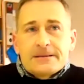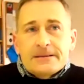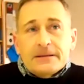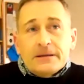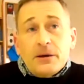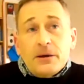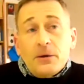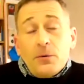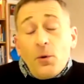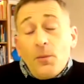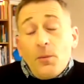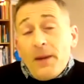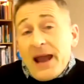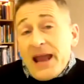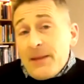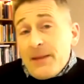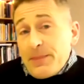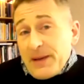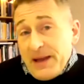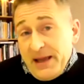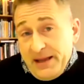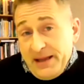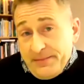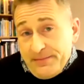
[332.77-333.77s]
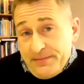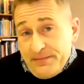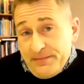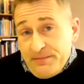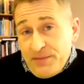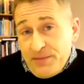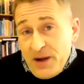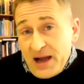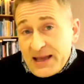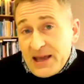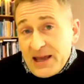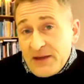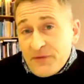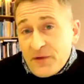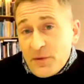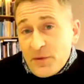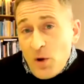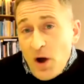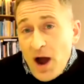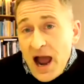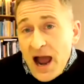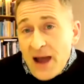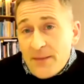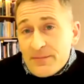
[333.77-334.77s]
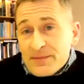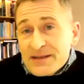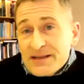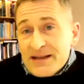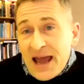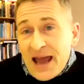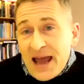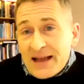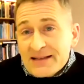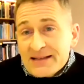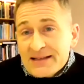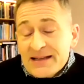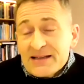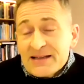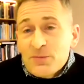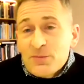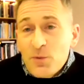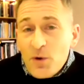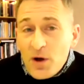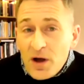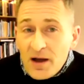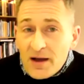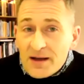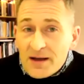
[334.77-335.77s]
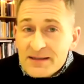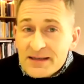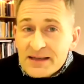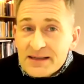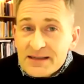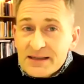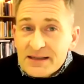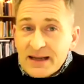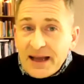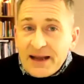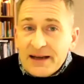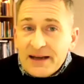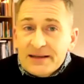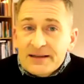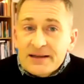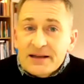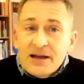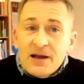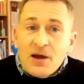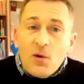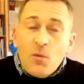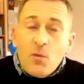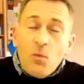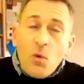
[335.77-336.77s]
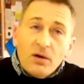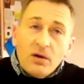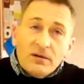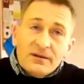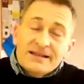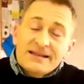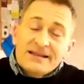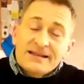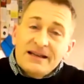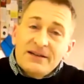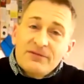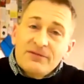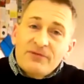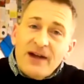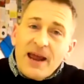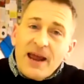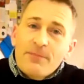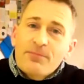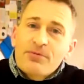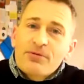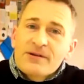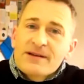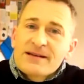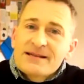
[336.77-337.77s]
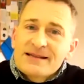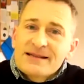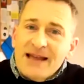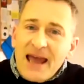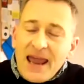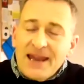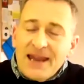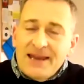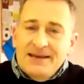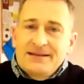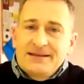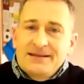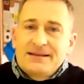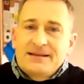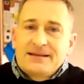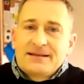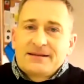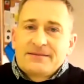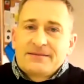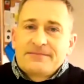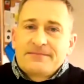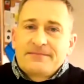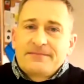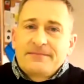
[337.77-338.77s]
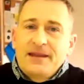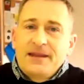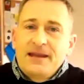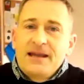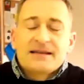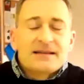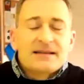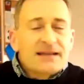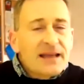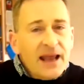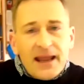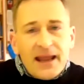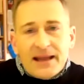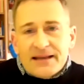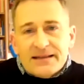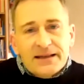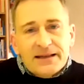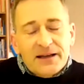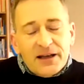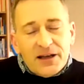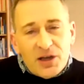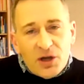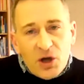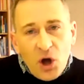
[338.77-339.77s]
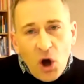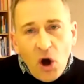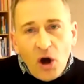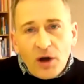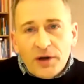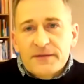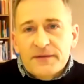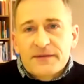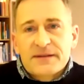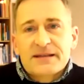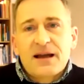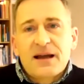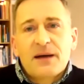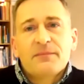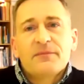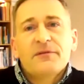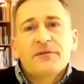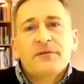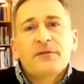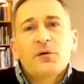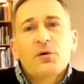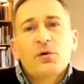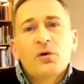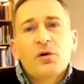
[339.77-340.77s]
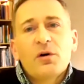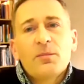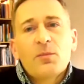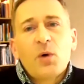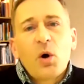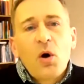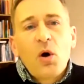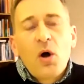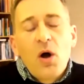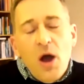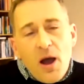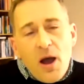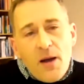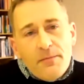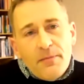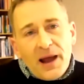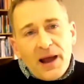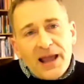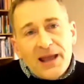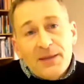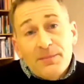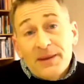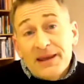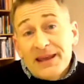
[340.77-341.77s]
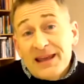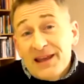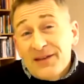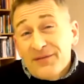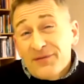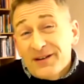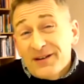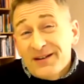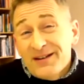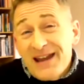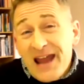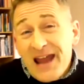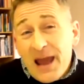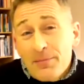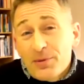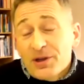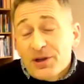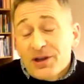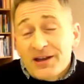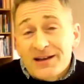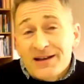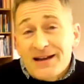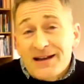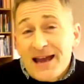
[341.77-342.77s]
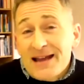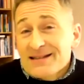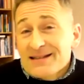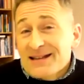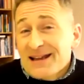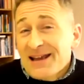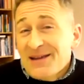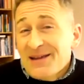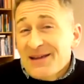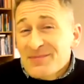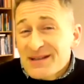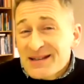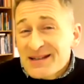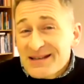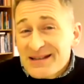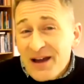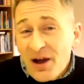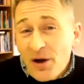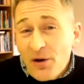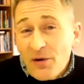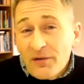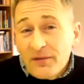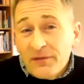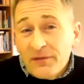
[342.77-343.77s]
Well, maybe, but given what happens next, it's worse, isn't it? What's it represent? Is it a god of some form, or maybe even Nebuchadnezzar himself?